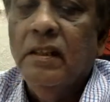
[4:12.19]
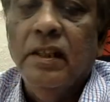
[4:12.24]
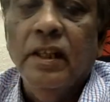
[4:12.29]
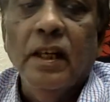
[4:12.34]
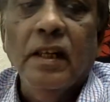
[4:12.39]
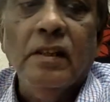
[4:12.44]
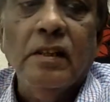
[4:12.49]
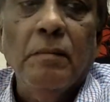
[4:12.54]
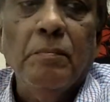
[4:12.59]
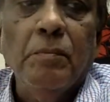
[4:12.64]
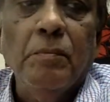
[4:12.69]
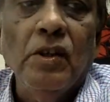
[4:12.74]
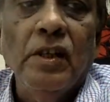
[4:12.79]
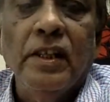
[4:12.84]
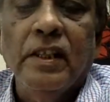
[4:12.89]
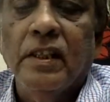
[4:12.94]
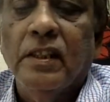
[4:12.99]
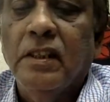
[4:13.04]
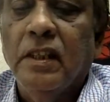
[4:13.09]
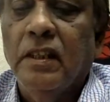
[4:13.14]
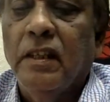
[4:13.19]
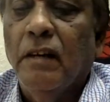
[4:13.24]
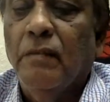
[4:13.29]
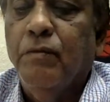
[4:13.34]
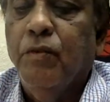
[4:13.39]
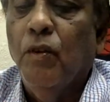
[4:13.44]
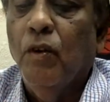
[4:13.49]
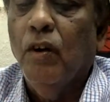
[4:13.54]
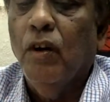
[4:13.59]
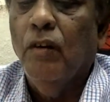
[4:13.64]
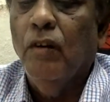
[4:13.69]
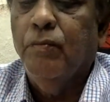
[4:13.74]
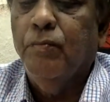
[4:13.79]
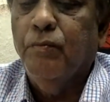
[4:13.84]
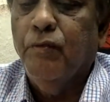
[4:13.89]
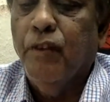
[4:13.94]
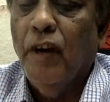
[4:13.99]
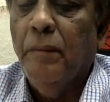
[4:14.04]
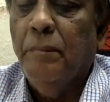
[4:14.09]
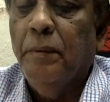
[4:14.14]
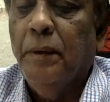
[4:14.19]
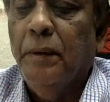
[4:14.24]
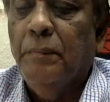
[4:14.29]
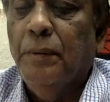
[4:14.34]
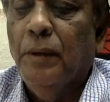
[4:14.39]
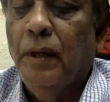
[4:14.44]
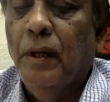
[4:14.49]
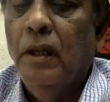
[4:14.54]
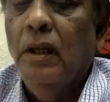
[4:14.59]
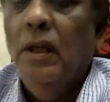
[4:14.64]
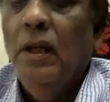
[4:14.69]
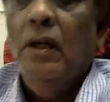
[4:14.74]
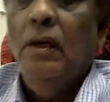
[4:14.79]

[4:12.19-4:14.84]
Here, suppose, let us say there are 4 or 5 people